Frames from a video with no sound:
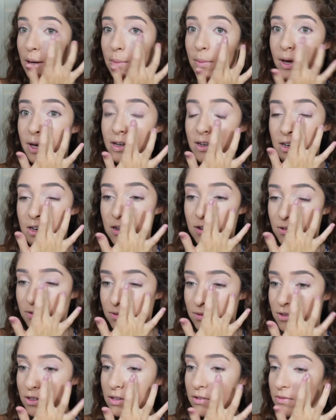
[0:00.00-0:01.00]
but
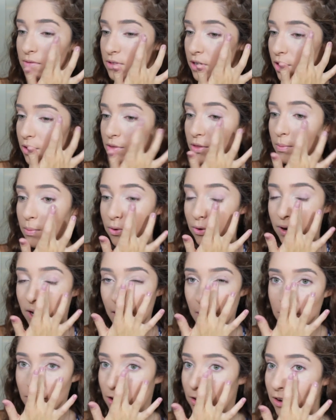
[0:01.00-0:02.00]
you know the point
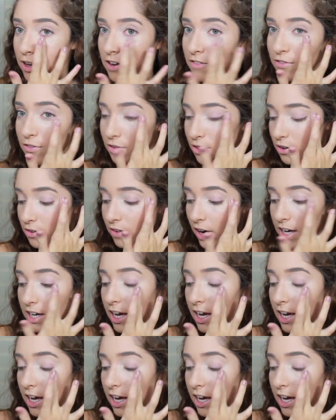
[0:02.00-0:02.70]
I'm going for right